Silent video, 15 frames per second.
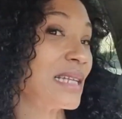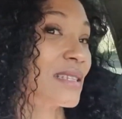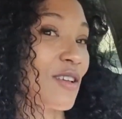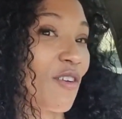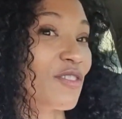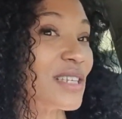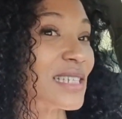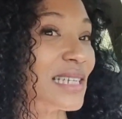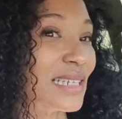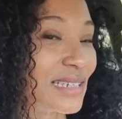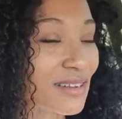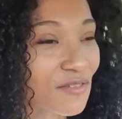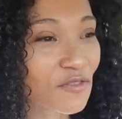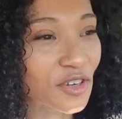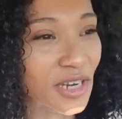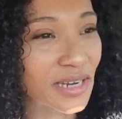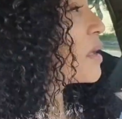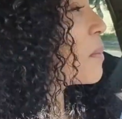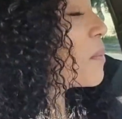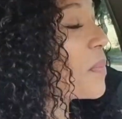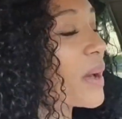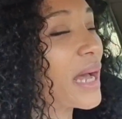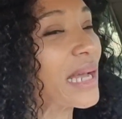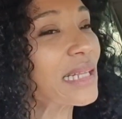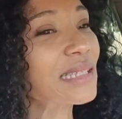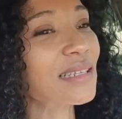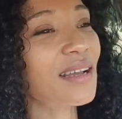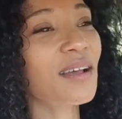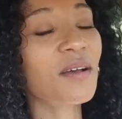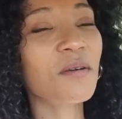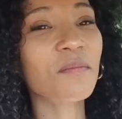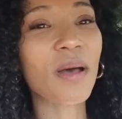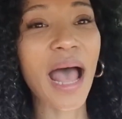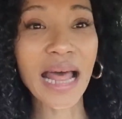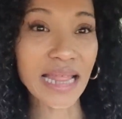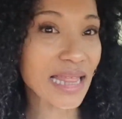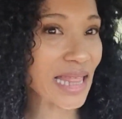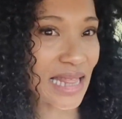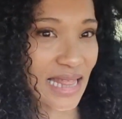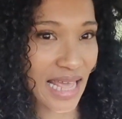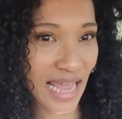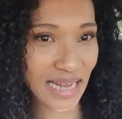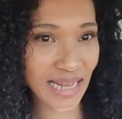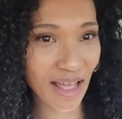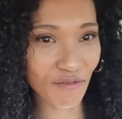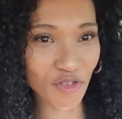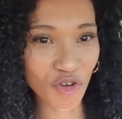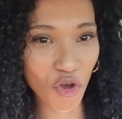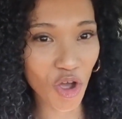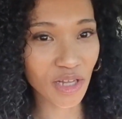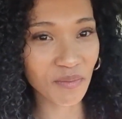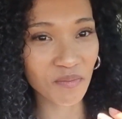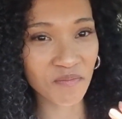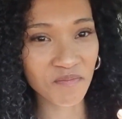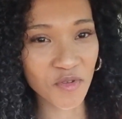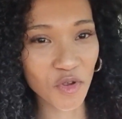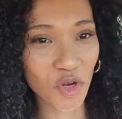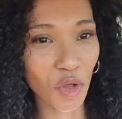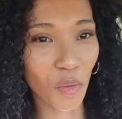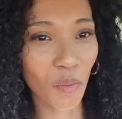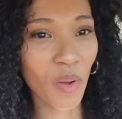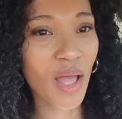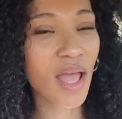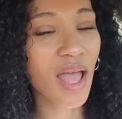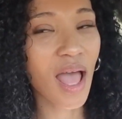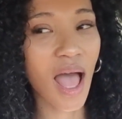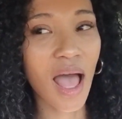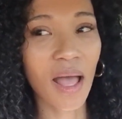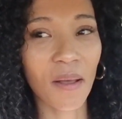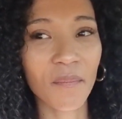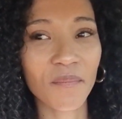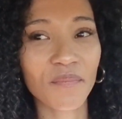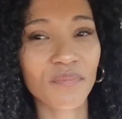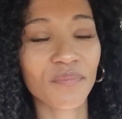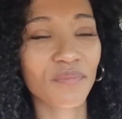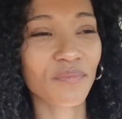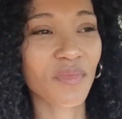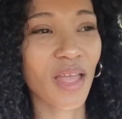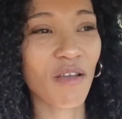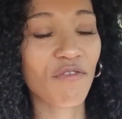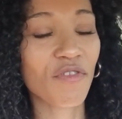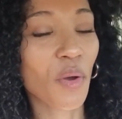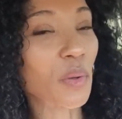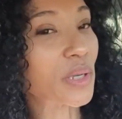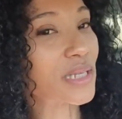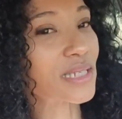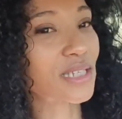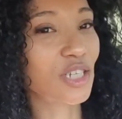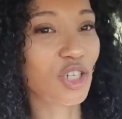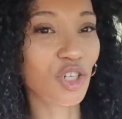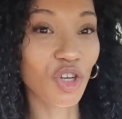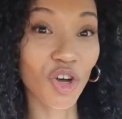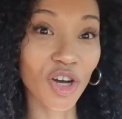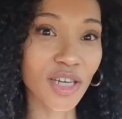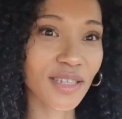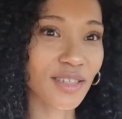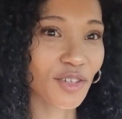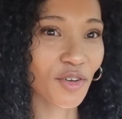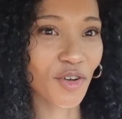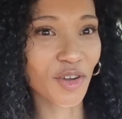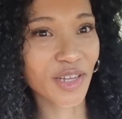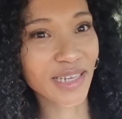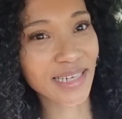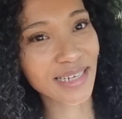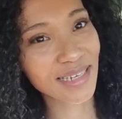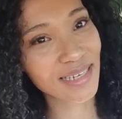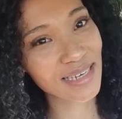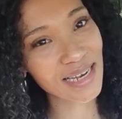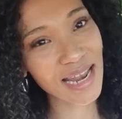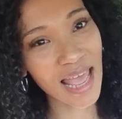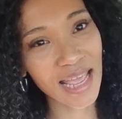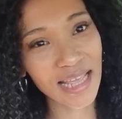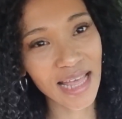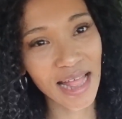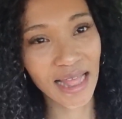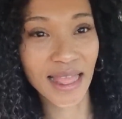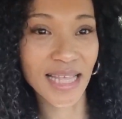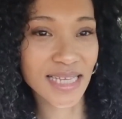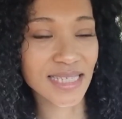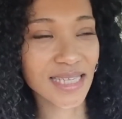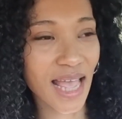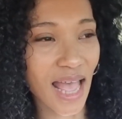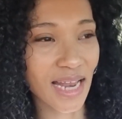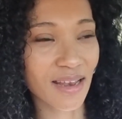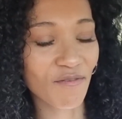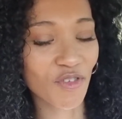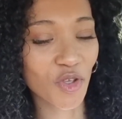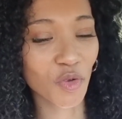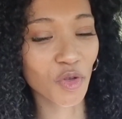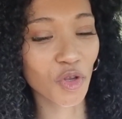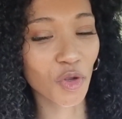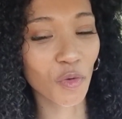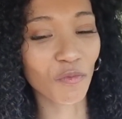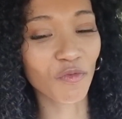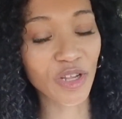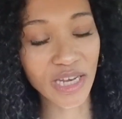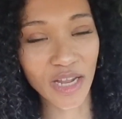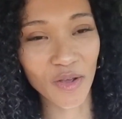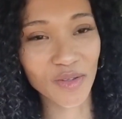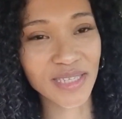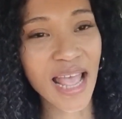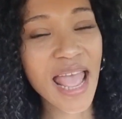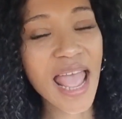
it's obviously different but um, other than that i've not you know um, focused a lot on like this kind of YouTube videos.